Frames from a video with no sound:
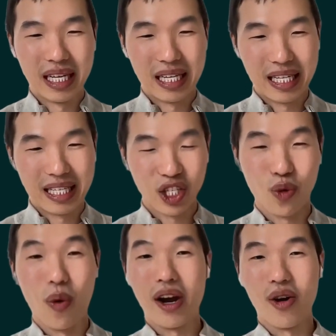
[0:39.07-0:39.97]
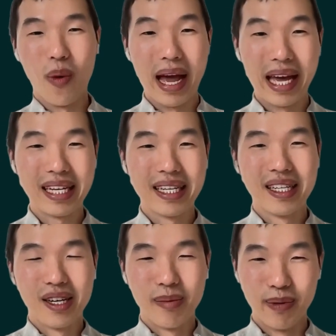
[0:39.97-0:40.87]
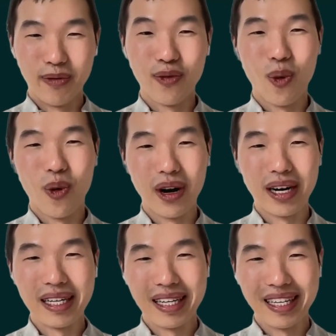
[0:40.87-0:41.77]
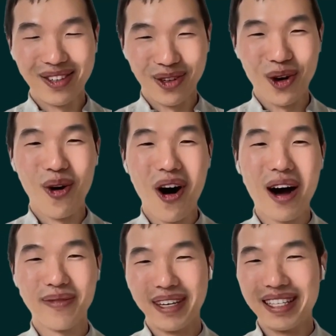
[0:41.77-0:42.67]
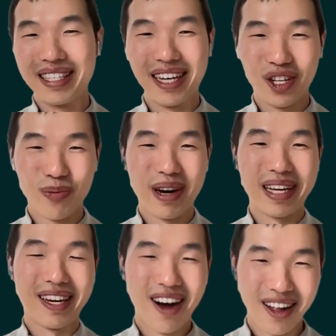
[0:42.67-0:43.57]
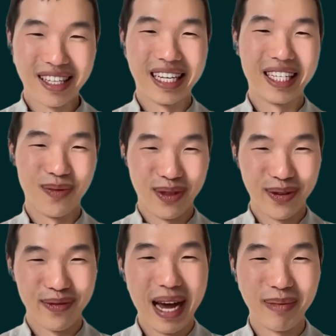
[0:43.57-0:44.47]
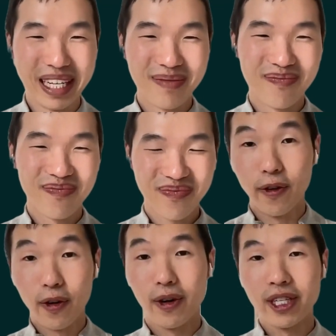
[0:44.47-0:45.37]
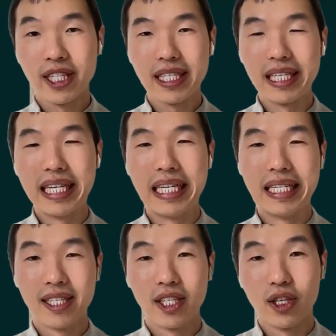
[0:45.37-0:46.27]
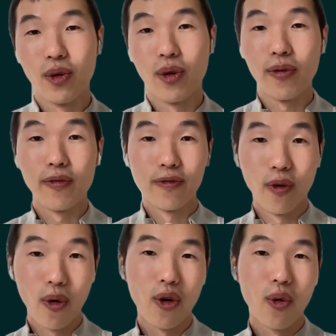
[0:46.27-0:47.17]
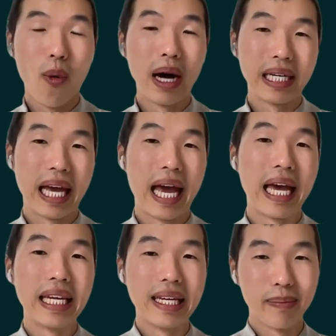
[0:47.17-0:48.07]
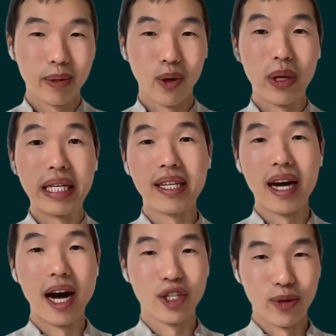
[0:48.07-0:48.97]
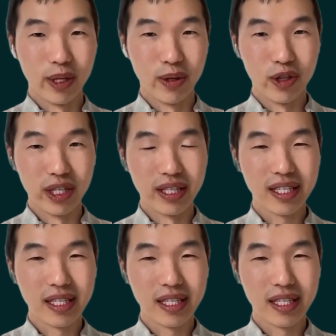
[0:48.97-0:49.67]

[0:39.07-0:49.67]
square away before you go off and celebrate the holidays with your family. First is your 401k employee contributions.